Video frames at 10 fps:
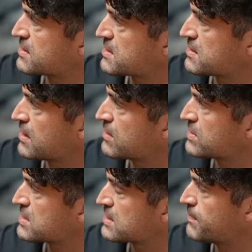The star
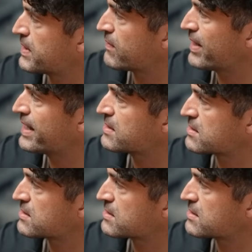is about eight